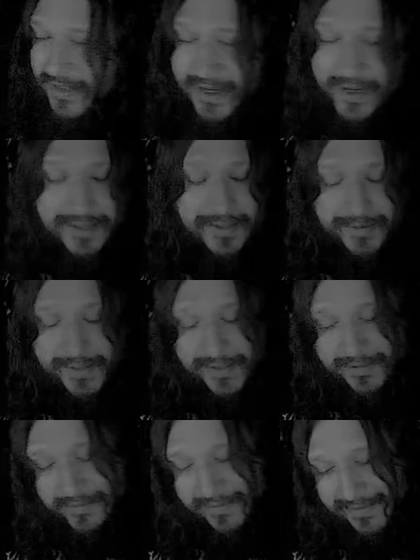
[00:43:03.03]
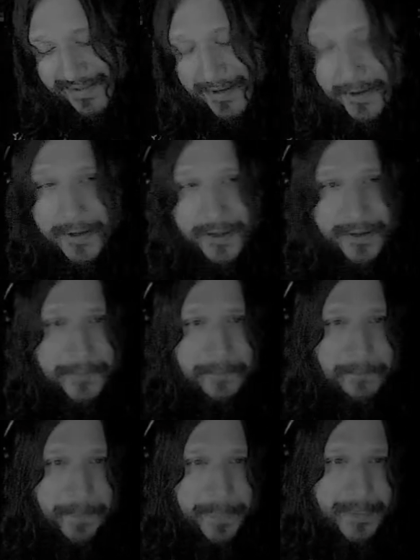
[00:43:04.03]
as, well,
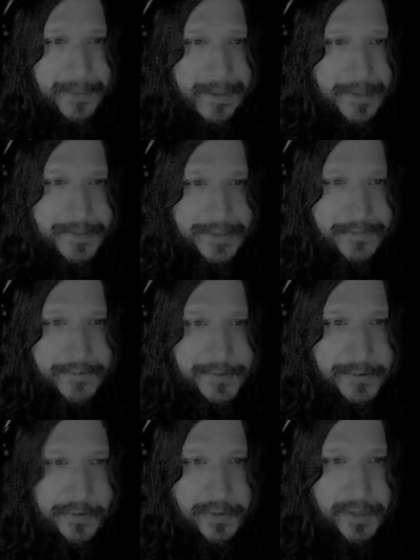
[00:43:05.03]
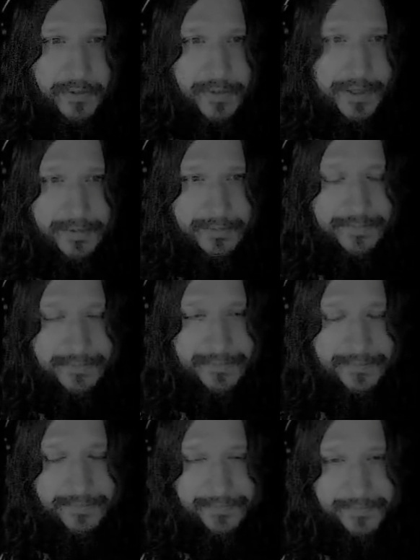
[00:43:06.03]
that's a different story, right?
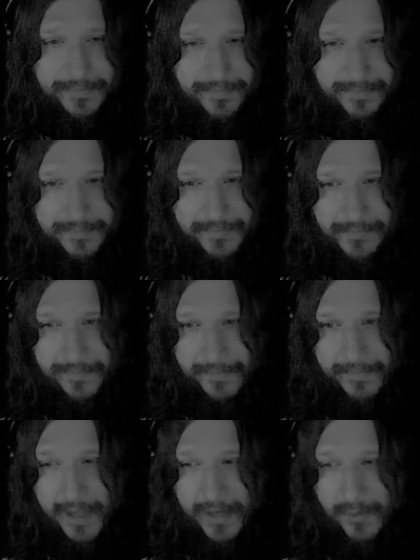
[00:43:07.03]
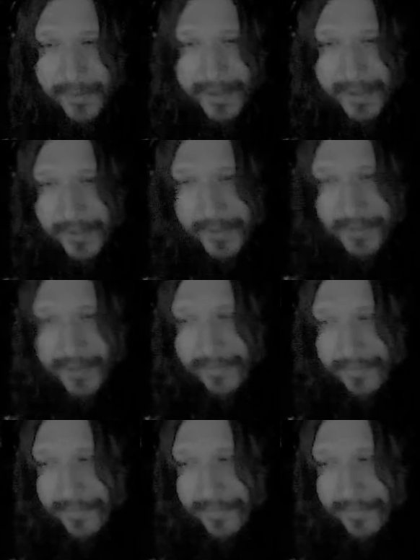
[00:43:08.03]
I know my history.